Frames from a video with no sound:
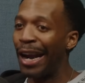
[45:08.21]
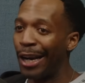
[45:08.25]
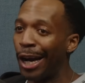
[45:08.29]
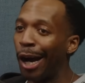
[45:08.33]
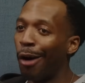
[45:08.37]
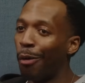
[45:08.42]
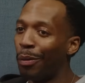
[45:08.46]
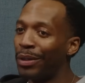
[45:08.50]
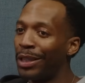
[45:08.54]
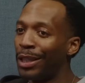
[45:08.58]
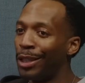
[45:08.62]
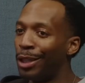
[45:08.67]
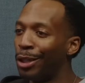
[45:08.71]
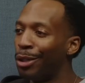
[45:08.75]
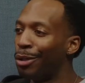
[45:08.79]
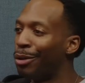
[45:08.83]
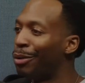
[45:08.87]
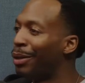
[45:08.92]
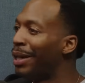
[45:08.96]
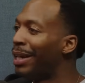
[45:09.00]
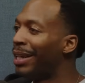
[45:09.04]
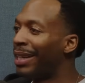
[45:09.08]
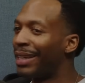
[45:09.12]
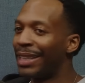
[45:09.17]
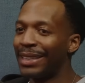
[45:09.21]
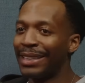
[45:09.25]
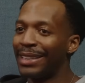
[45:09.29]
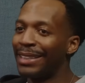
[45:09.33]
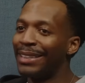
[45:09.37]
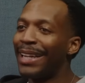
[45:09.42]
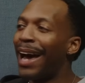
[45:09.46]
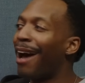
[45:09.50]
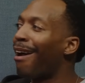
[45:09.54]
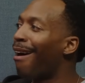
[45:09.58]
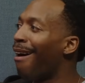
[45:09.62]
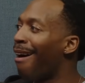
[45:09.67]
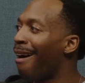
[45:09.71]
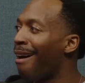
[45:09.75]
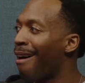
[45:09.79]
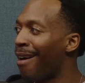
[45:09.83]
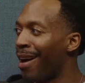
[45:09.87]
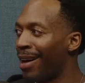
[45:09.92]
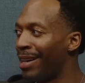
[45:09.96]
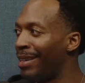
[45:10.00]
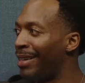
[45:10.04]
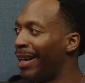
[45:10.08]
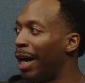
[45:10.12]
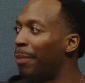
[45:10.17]
know what to do. This is not hard.
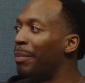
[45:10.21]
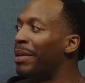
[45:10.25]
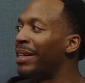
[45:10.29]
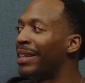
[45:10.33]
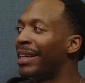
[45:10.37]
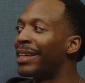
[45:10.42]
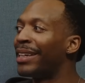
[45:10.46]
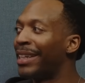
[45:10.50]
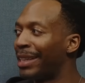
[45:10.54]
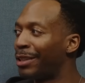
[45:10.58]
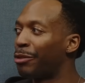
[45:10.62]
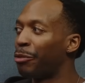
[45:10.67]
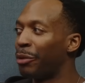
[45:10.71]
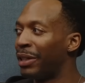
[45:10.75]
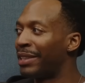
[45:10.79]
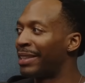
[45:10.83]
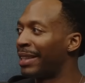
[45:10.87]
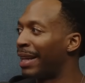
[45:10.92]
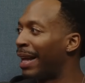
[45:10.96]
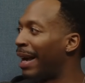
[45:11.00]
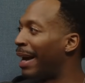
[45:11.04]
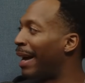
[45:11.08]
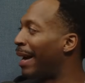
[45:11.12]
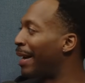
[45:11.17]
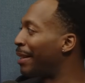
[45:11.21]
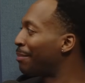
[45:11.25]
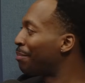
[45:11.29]
A dummy can get through this line.